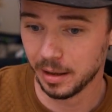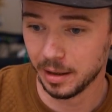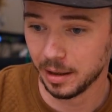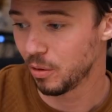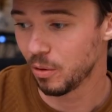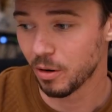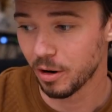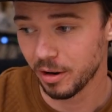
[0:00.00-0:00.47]

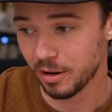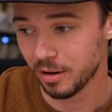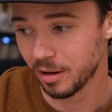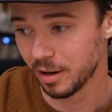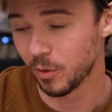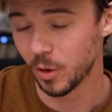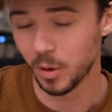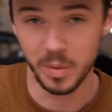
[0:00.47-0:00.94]
chord
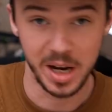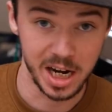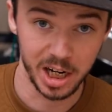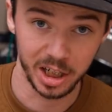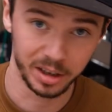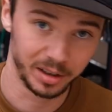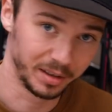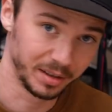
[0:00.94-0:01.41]

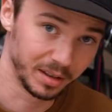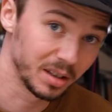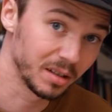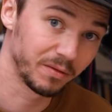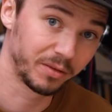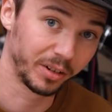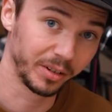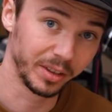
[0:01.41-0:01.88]

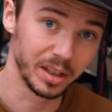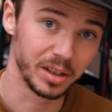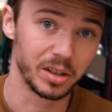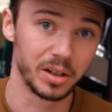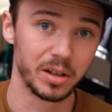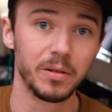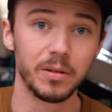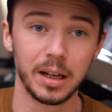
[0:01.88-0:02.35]
formations for
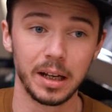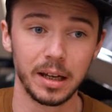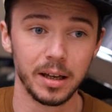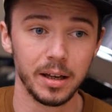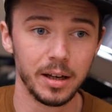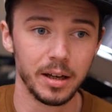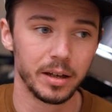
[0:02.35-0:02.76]
this tuning,